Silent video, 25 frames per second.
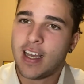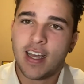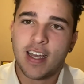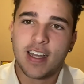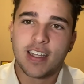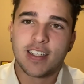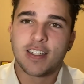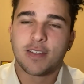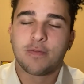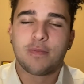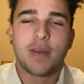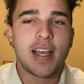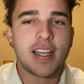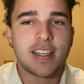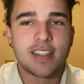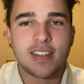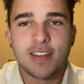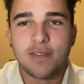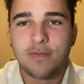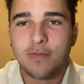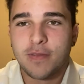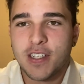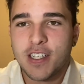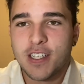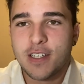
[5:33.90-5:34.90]

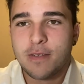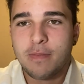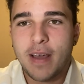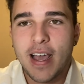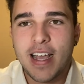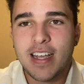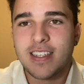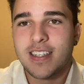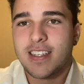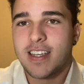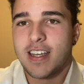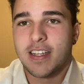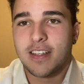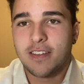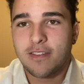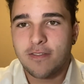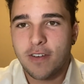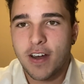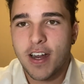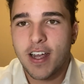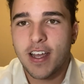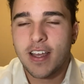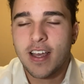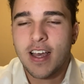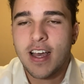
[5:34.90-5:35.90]
Just makes sense,
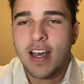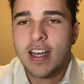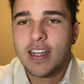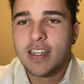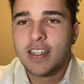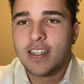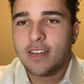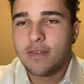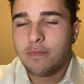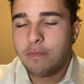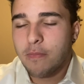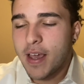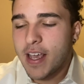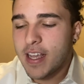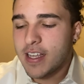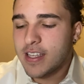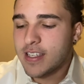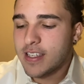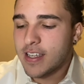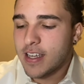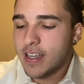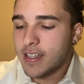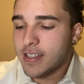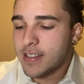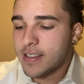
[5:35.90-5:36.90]
right? Just makes
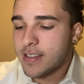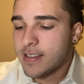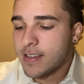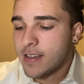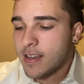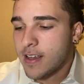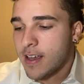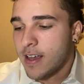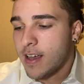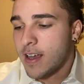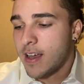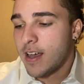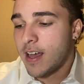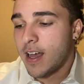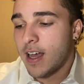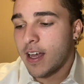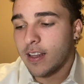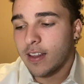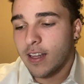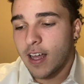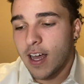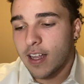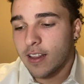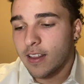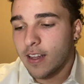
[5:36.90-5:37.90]
sense.
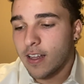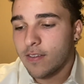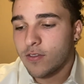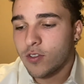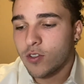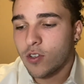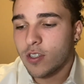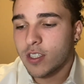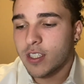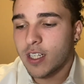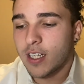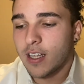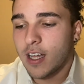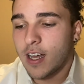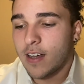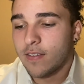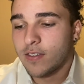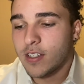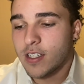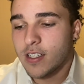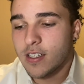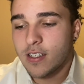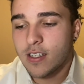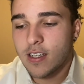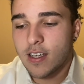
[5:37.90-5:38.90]
I love George
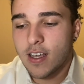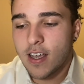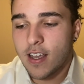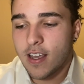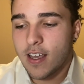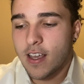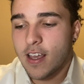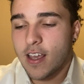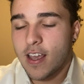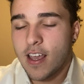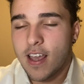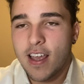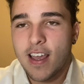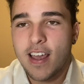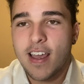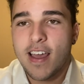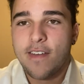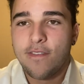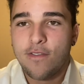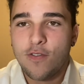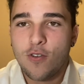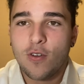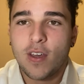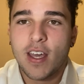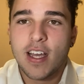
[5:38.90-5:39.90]
Karlaftis. If
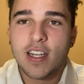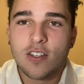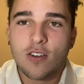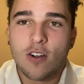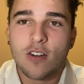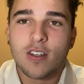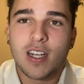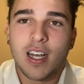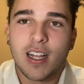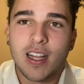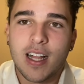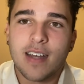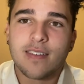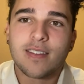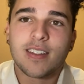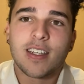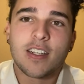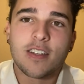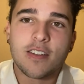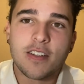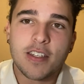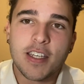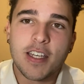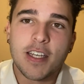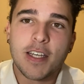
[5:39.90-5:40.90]
you get George Karlaftis on your
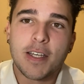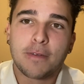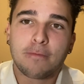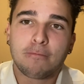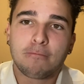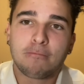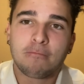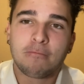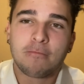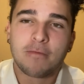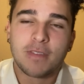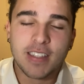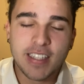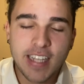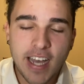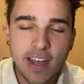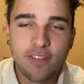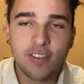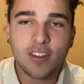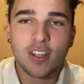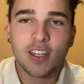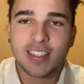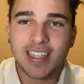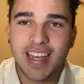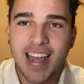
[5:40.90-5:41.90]
team,
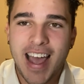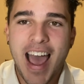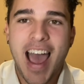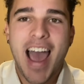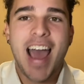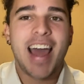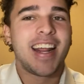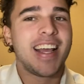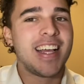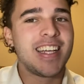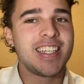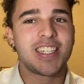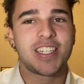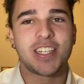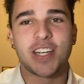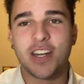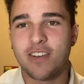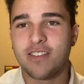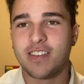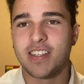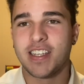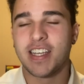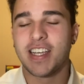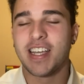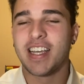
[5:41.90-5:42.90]
definitely look to add his
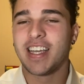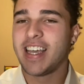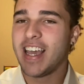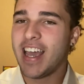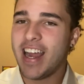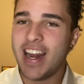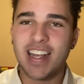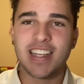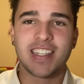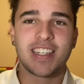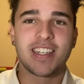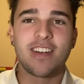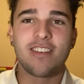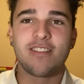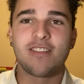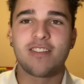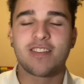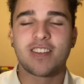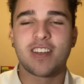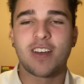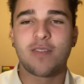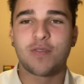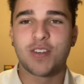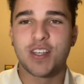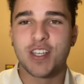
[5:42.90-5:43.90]
jersey. Get his jersey or
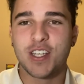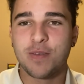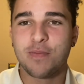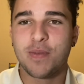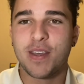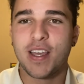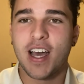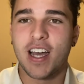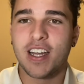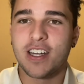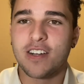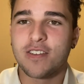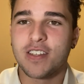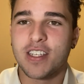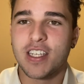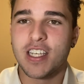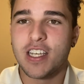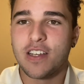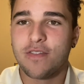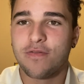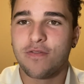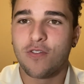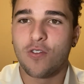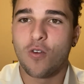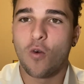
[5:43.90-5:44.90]
something. He's going to be on your team
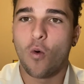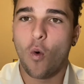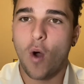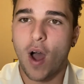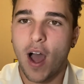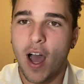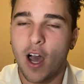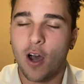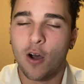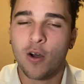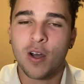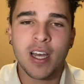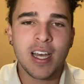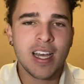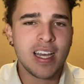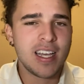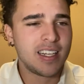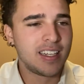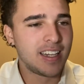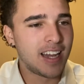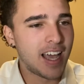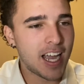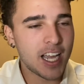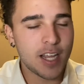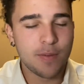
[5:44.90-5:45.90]
for a while.
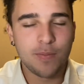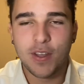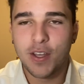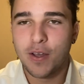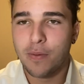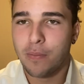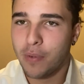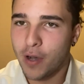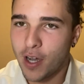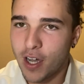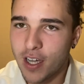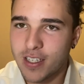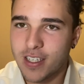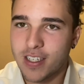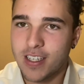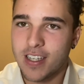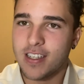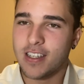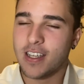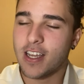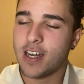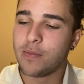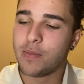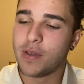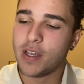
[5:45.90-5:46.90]
Not going to be a bust. He's
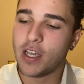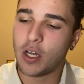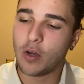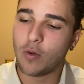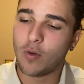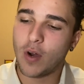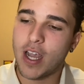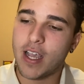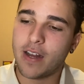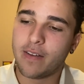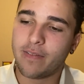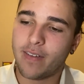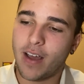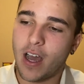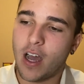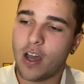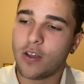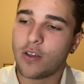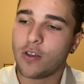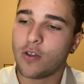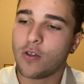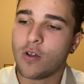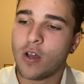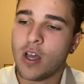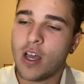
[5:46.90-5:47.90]
going to be a great
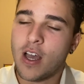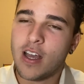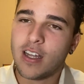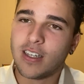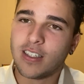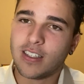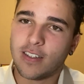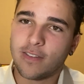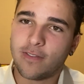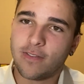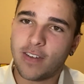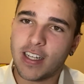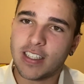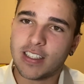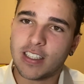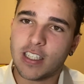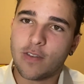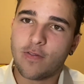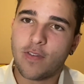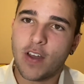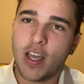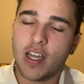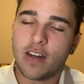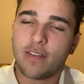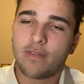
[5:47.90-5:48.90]
value defensive
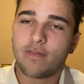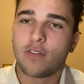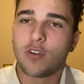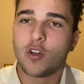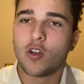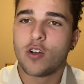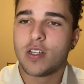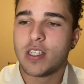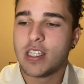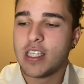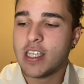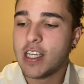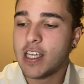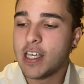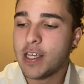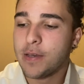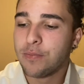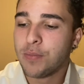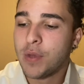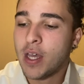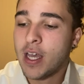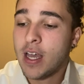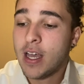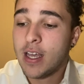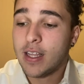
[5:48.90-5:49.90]
end for your team.
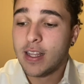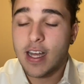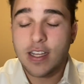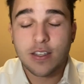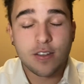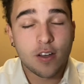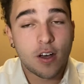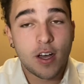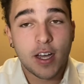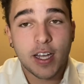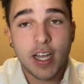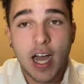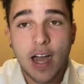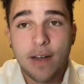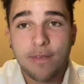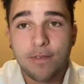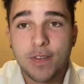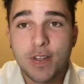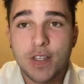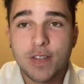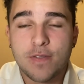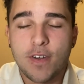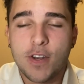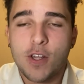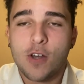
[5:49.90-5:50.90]
That's all I got for
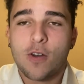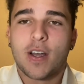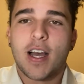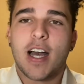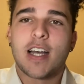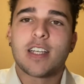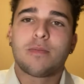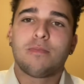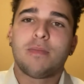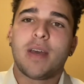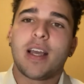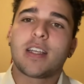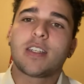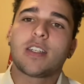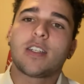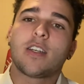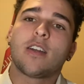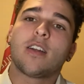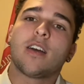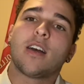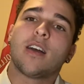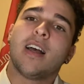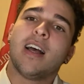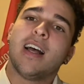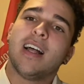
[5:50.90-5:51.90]
this video, guys. Make sure
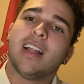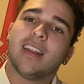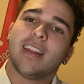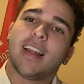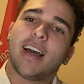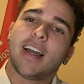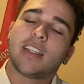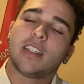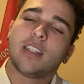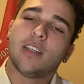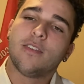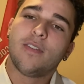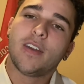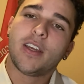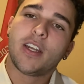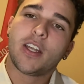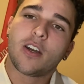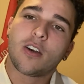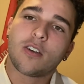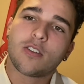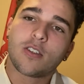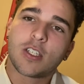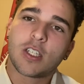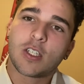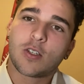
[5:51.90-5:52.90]
to like the video.
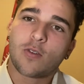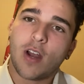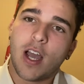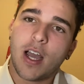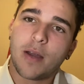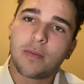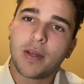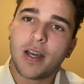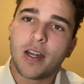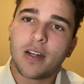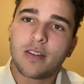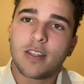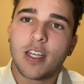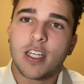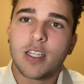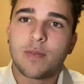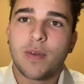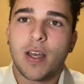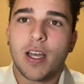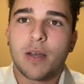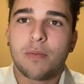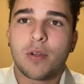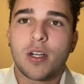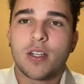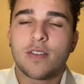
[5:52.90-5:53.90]
Subscribe down to Six
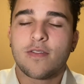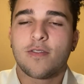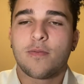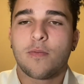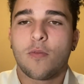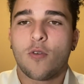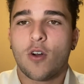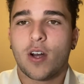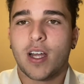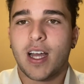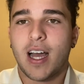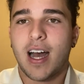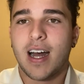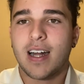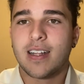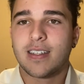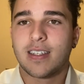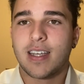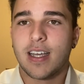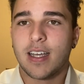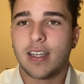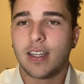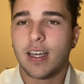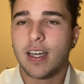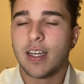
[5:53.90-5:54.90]
Man Blitz for more
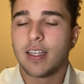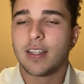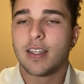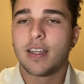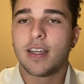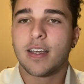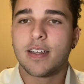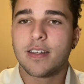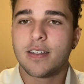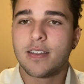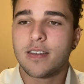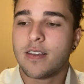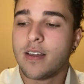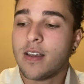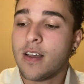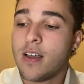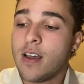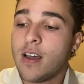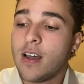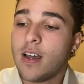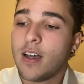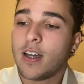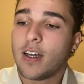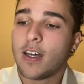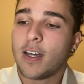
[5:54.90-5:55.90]
content like this.
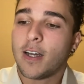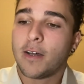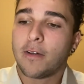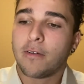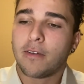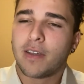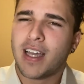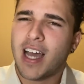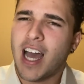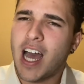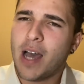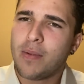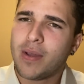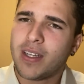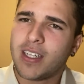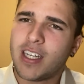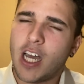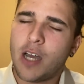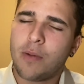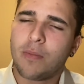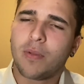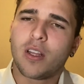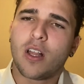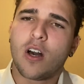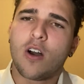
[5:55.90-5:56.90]
Comment
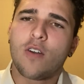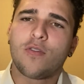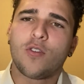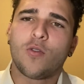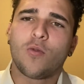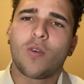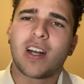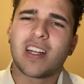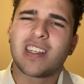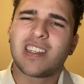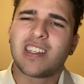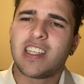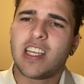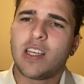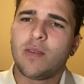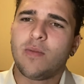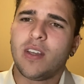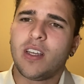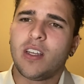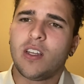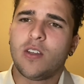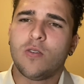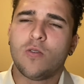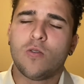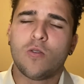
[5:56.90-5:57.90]
down below if you want to see me
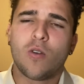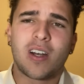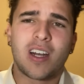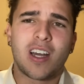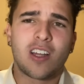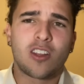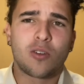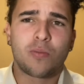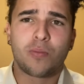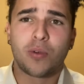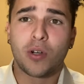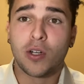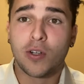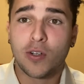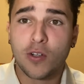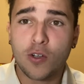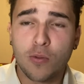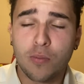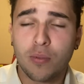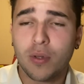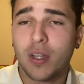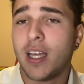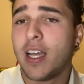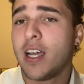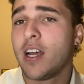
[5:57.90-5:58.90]
do another Purdue
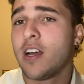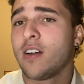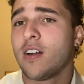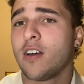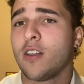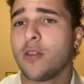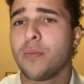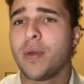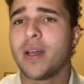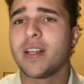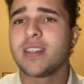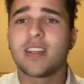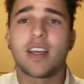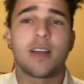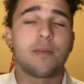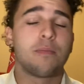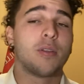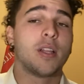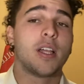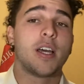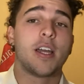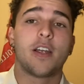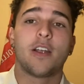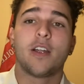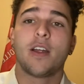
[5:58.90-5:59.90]
player, another Big Ten
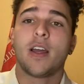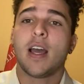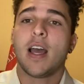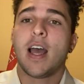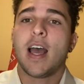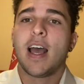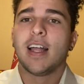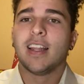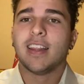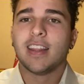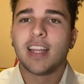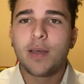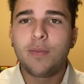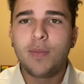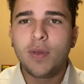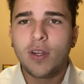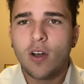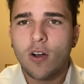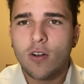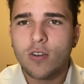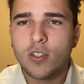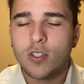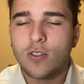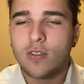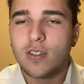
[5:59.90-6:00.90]
player. Let me know
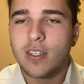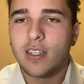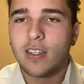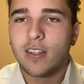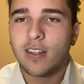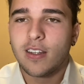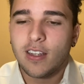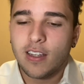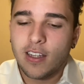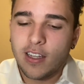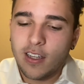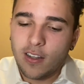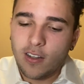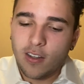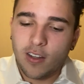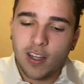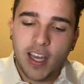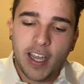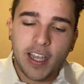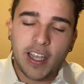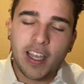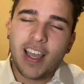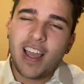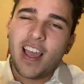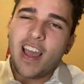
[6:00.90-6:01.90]
what you
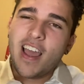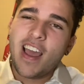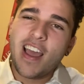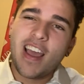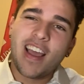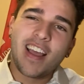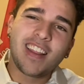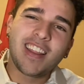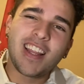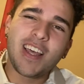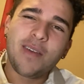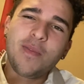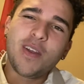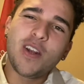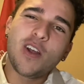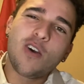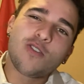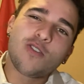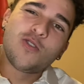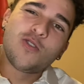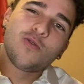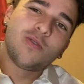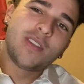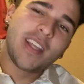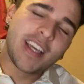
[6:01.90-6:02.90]
like. Let me know
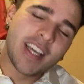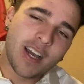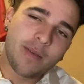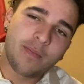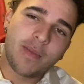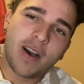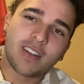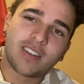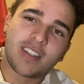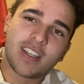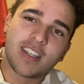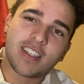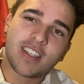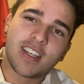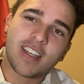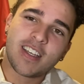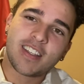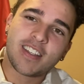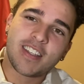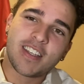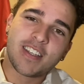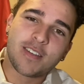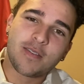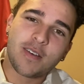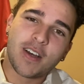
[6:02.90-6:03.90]
think about this
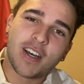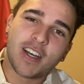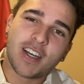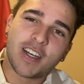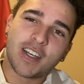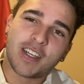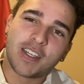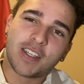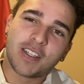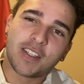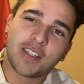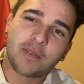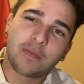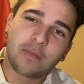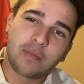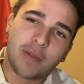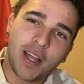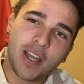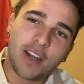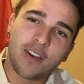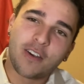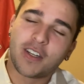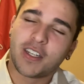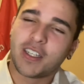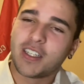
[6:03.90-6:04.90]

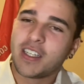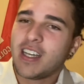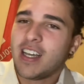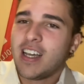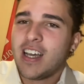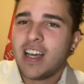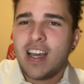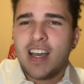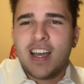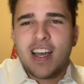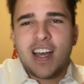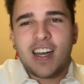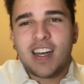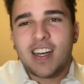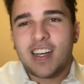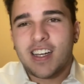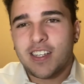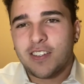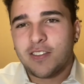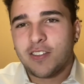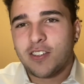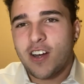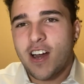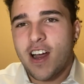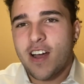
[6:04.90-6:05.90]
player
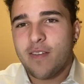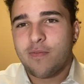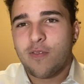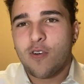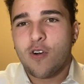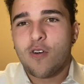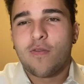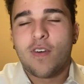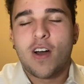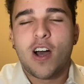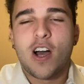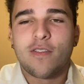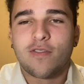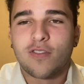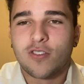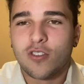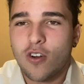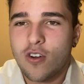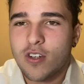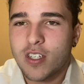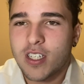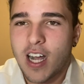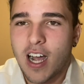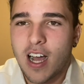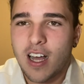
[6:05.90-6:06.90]
draft profile for
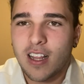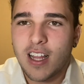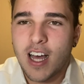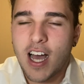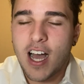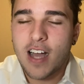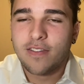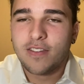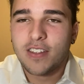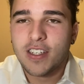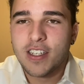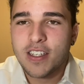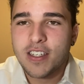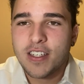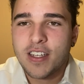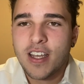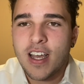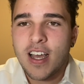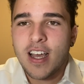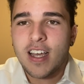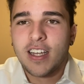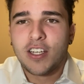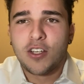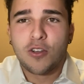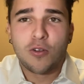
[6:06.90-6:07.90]
George Karlaftis.
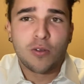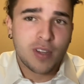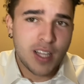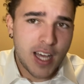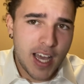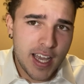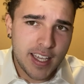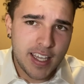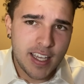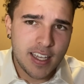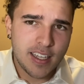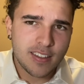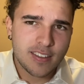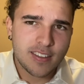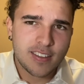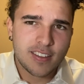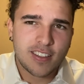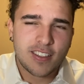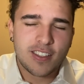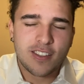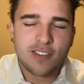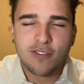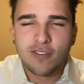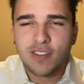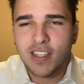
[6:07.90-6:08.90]
Do you like it?
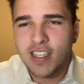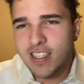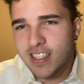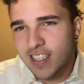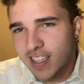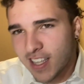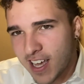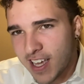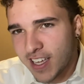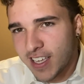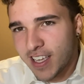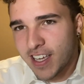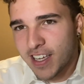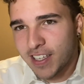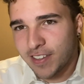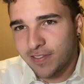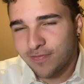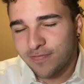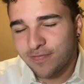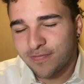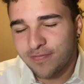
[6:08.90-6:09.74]
Do you dislike it?